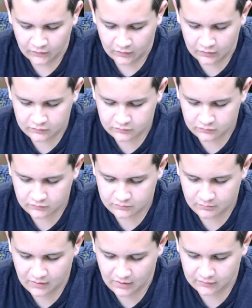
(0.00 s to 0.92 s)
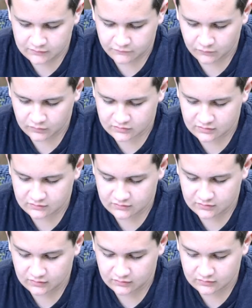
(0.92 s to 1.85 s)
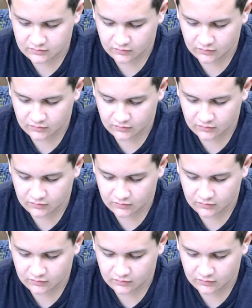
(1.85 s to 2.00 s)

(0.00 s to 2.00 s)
Introduced mallards, for instance,